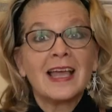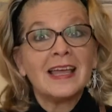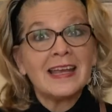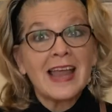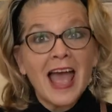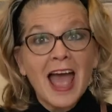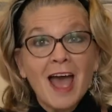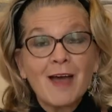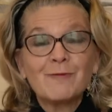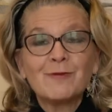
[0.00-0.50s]

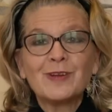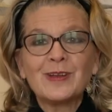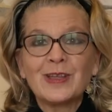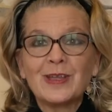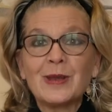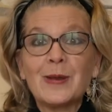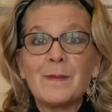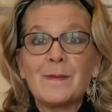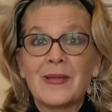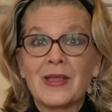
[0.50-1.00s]
an
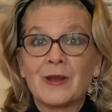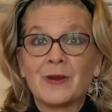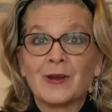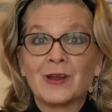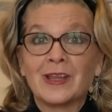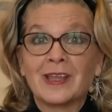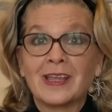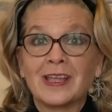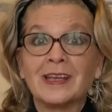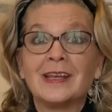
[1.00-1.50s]

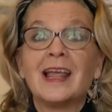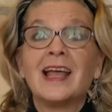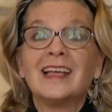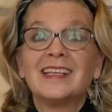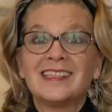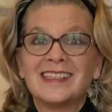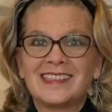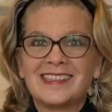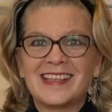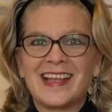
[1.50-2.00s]
African-American
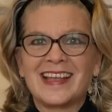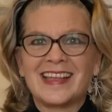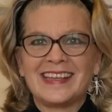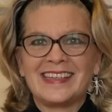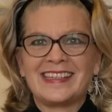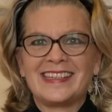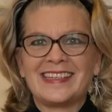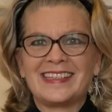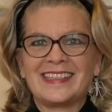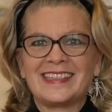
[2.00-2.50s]

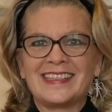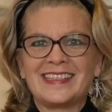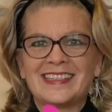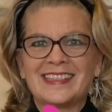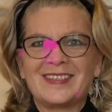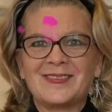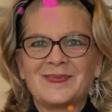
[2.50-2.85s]
scientist.